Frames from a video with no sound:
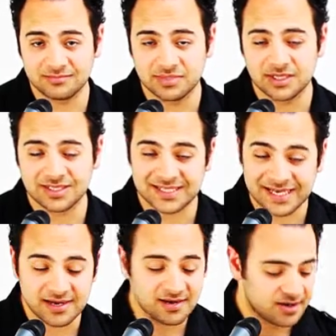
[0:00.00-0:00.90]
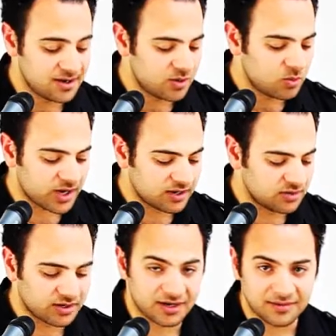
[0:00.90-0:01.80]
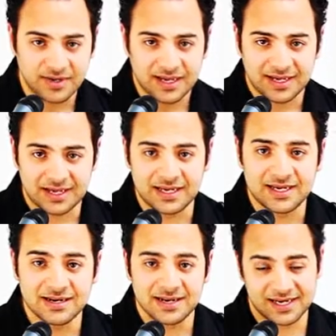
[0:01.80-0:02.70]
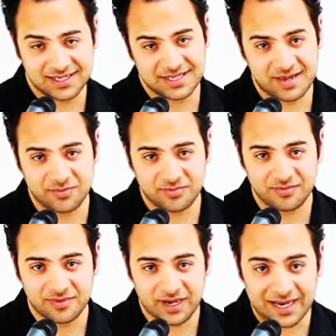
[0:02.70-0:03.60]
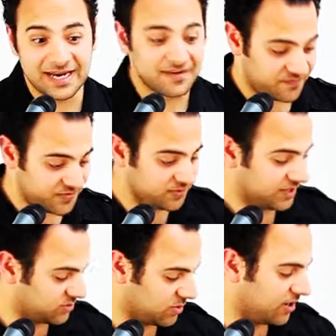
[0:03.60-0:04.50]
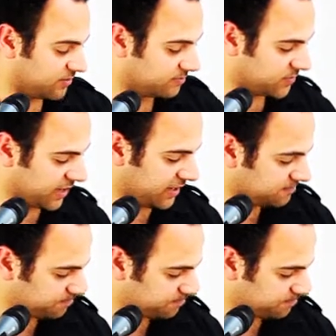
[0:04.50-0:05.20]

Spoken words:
letter C, we're going to look at it in an example, in a fill as well, okay?